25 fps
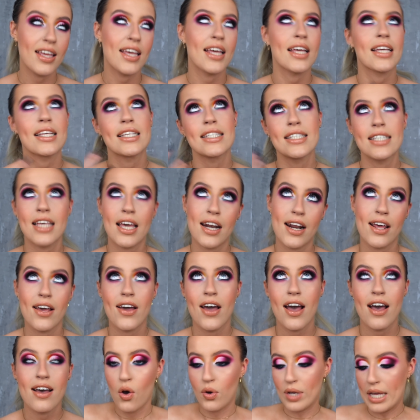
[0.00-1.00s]

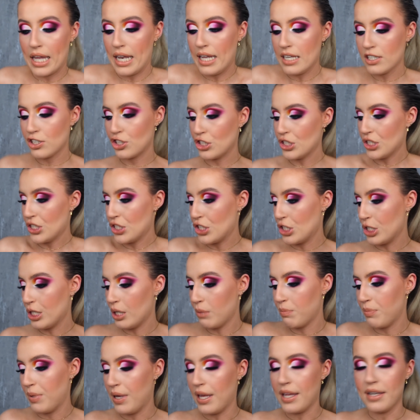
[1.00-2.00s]
etc. Okay, let's just
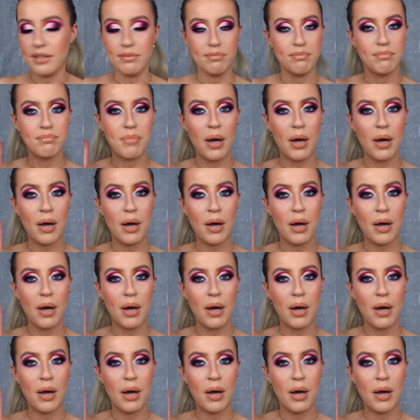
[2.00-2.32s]
jump in.